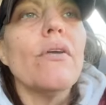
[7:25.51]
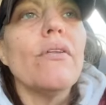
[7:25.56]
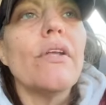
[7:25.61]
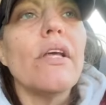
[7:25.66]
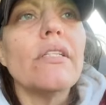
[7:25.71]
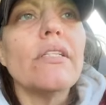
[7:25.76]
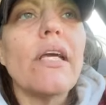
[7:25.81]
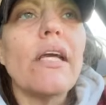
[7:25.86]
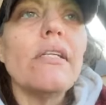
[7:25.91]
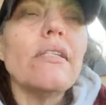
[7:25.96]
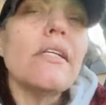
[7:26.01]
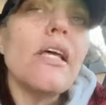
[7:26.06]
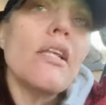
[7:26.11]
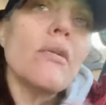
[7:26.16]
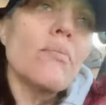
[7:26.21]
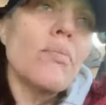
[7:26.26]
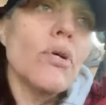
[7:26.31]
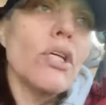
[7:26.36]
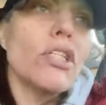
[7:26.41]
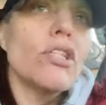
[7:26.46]
They're saying to get
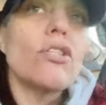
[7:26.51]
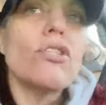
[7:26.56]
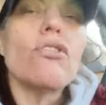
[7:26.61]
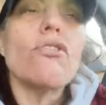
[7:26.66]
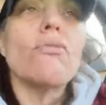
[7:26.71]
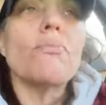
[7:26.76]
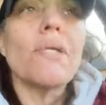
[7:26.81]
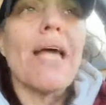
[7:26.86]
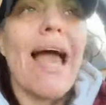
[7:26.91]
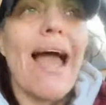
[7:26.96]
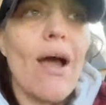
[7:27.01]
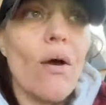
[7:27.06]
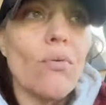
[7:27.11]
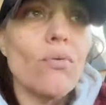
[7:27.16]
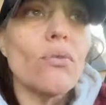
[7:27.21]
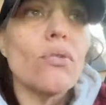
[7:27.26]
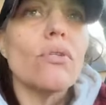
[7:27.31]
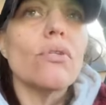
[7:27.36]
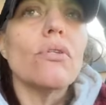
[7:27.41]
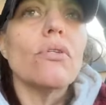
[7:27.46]
the British troops
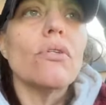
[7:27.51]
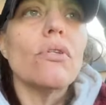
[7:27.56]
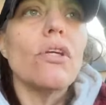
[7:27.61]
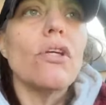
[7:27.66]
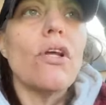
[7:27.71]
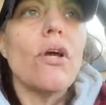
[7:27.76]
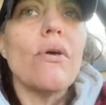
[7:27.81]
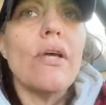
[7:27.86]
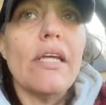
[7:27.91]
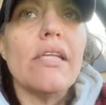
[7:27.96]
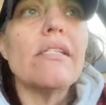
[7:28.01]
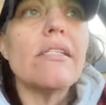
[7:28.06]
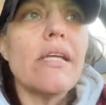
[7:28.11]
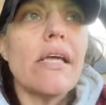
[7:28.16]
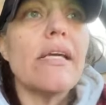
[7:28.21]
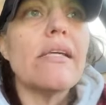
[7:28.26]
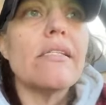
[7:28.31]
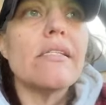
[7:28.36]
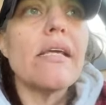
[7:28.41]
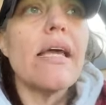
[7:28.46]
out. You know, he's
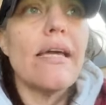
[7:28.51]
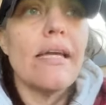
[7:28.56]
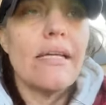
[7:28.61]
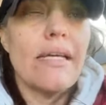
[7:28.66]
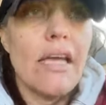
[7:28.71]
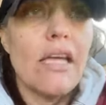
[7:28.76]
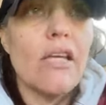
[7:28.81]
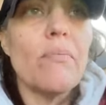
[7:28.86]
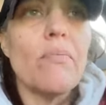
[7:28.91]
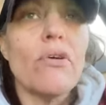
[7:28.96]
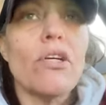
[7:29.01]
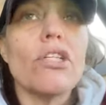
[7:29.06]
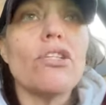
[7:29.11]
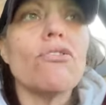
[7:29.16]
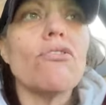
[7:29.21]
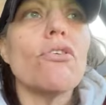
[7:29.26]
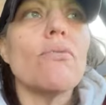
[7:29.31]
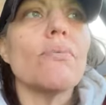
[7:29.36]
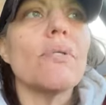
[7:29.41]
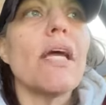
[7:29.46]
saying get your British
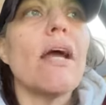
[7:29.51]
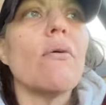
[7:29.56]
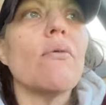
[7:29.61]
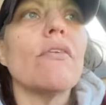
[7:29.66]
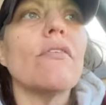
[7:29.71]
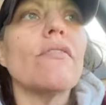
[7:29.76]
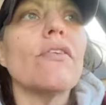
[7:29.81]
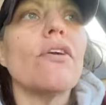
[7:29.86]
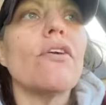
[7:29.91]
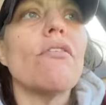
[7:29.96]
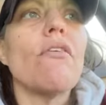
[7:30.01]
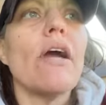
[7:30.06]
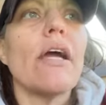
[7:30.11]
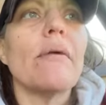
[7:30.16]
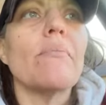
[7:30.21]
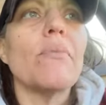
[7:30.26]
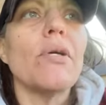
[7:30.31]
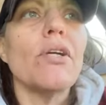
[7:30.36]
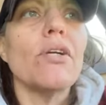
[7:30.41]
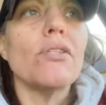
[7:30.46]
troops out of
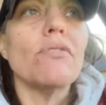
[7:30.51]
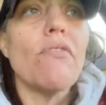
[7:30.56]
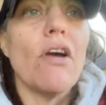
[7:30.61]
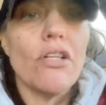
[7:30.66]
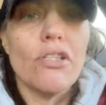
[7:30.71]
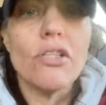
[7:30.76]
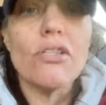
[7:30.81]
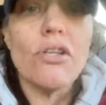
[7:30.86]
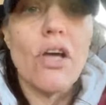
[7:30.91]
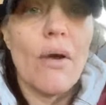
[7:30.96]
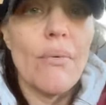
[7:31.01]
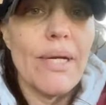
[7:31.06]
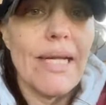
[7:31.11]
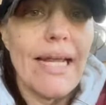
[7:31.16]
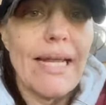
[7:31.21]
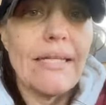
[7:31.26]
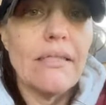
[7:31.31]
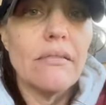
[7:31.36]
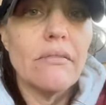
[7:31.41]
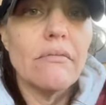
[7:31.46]
Ukraine because Russia's going
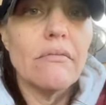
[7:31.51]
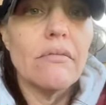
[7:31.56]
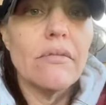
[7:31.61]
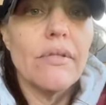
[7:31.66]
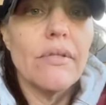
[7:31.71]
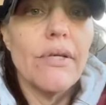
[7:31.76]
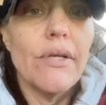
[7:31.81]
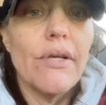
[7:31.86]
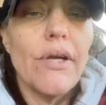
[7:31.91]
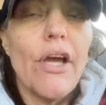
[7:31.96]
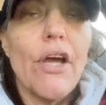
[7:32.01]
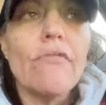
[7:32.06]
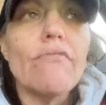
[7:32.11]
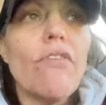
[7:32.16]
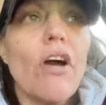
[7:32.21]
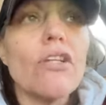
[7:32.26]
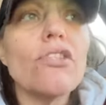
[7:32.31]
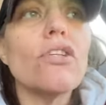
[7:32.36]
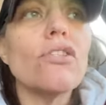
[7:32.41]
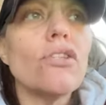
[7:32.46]
in,
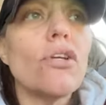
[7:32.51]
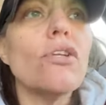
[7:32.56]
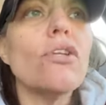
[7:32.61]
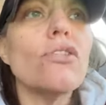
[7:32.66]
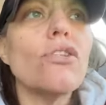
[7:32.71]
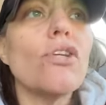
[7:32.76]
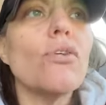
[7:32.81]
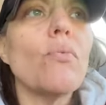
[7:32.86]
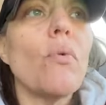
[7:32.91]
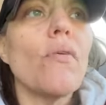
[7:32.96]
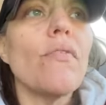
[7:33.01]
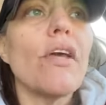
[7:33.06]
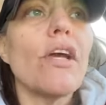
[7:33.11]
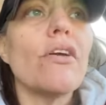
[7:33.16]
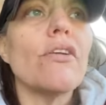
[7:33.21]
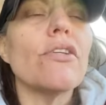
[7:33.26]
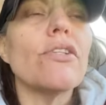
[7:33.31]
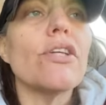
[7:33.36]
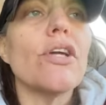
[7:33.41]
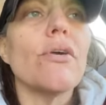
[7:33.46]
and Russia's going to do what they're
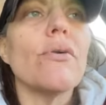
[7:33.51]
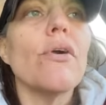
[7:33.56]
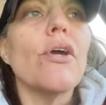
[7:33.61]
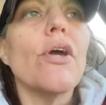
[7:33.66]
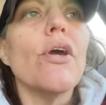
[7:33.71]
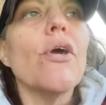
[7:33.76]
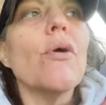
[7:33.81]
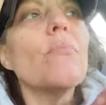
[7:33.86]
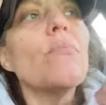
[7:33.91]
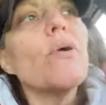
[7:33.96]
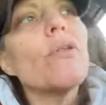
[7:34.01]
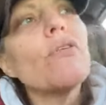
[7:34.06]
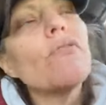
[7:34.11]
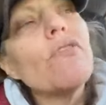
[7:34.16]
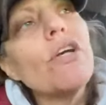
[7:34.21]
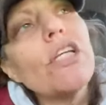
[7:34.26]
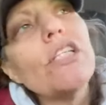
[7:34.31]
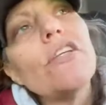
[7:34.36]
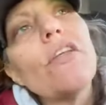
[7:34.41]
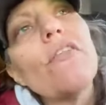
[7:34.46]
going to do. But the
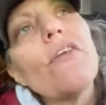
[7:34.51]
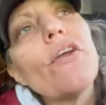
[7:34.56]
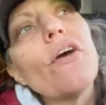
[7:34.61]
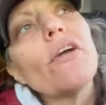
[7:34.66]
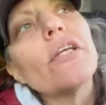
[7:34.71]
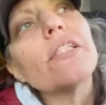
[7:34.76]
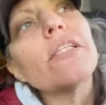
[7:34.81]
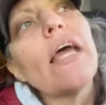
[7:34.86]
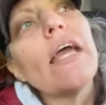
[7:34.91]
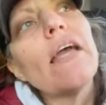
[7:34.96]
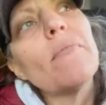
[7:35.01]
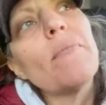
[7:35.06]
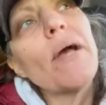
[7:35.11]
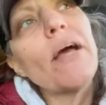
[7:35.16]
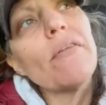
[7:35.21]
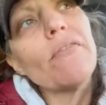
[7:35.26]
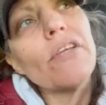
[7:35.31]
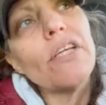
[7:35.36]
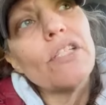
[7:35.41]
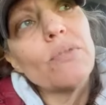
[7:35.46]
reason that I say
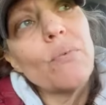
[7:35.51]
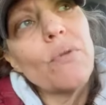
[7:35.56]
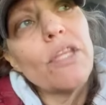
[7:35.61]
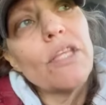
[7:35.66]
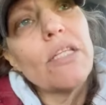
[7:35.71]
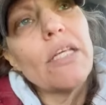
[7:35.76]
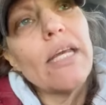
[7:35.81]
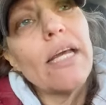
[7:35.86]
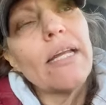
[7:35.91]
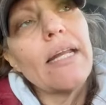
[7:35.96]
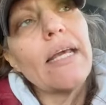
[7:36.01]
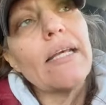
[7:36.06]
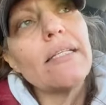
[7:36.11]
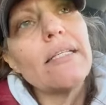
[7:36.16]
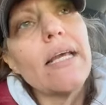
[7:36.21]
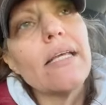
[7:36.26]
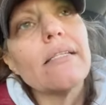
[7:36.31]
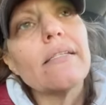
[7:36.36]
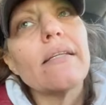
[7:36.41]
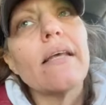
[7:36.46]
about this with the DNA
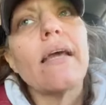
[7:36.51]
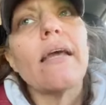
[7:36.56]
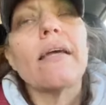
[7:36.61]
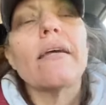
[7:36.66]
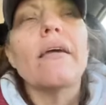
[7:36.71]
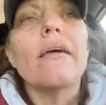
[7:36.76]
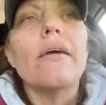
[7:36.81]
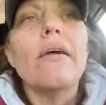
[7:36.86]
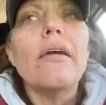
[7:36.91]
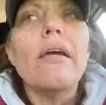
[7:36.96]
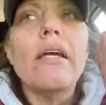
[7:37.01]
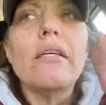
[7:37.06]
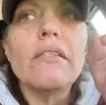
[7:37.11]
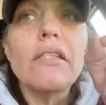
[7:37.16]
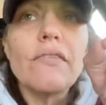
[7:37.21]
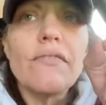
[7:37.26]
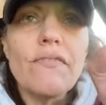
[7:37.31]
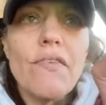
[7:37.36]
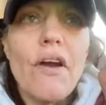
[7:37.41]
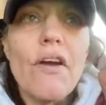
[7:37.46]
testing is
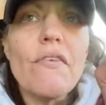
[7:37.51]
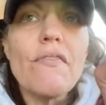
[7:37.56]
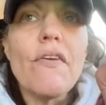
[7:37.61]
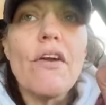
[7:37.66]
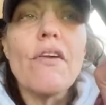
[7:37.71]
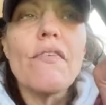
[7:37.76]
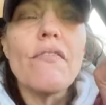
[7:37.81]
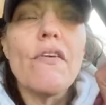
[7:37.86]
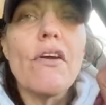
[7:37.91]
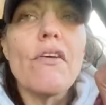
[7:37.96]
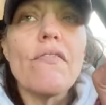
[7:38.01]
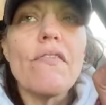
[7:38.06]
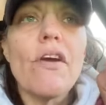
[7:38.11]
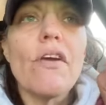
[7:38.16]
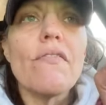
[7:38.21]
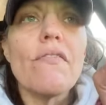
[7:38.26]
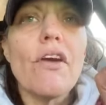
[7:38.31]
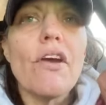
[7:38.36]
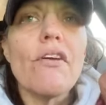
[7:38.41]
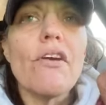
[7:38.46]
it's very, very, very,
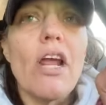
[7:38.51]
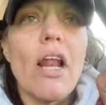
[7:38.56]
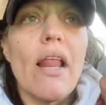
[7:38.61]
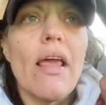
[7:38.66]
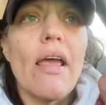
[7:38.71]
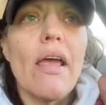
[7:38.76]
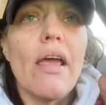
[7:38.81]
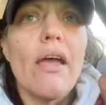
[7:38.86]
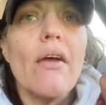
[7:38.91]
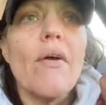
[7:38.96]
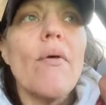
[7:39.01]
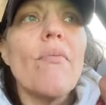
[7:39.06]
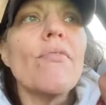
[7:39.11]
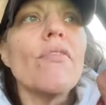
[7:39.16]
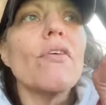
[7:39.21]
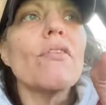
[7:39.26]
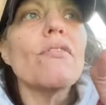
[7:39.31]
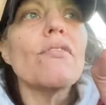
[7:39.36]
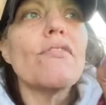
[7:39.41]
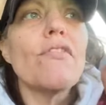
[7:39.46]
very, very clear
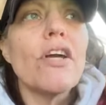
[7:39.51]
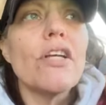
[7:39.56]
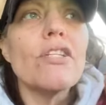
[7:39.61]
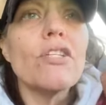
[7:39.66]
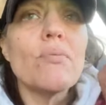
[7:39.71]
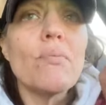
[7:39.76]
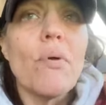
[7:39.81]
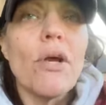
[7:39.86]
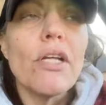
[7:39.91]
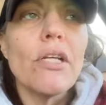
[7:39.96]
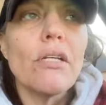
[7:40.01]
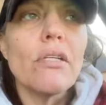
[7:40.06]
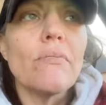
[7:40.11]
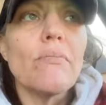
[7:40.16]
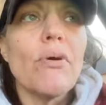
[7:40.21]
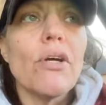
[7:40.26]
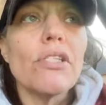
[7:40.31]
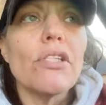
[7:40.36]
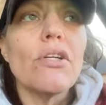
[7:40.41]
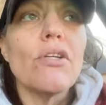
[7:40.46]
that the French
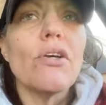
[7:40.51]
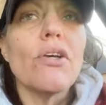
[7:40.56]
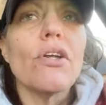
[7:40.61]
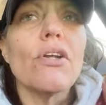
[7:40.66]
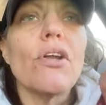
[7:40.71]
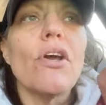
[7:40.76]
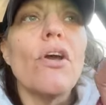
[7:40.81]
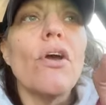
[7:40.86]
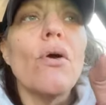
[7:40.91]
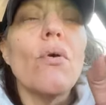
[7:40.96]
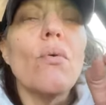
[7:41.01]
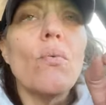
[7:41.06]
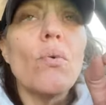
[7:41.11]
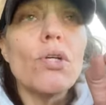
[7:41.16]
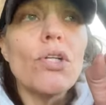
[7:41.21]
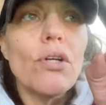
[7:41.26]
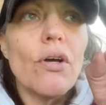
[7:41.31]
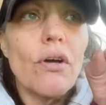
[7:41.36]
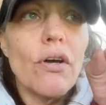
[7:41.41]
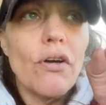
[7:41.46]
president
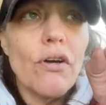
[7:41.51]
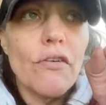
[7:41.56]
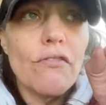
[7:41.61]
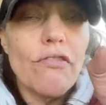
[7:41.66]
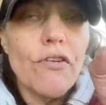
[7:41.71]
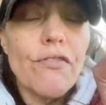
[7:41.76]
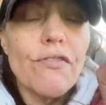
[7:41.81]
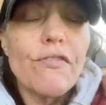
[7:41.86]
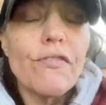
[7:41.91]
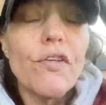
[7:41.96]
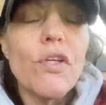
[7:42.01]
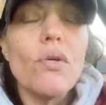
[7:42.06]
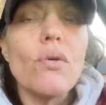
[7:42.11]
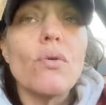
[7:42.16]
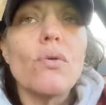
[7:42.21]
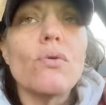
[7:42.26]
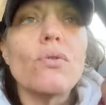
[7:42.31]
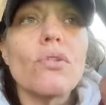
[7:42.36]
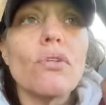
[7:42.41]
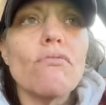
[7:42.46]
would have
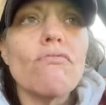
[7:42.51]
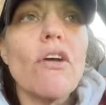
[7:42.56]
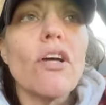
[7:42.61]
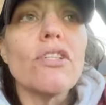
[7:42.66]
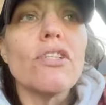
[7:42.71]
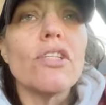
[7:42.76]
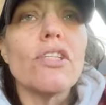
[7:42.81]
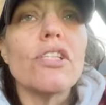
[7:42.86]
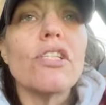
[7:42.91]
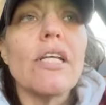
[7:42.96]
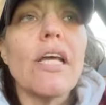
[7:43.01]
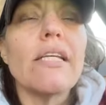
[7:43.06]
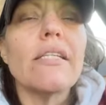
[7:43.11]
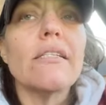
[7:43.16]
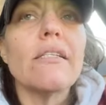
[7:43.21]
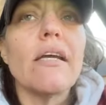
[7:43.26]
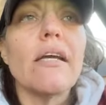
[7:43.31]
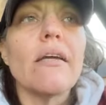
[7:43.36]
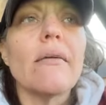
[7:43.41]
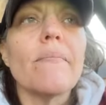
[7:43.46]
refused Russia's
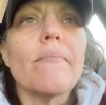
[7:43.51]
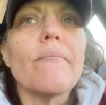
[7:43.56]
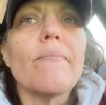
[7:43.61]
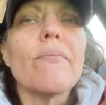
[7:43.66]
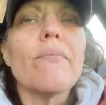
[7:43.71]
testing.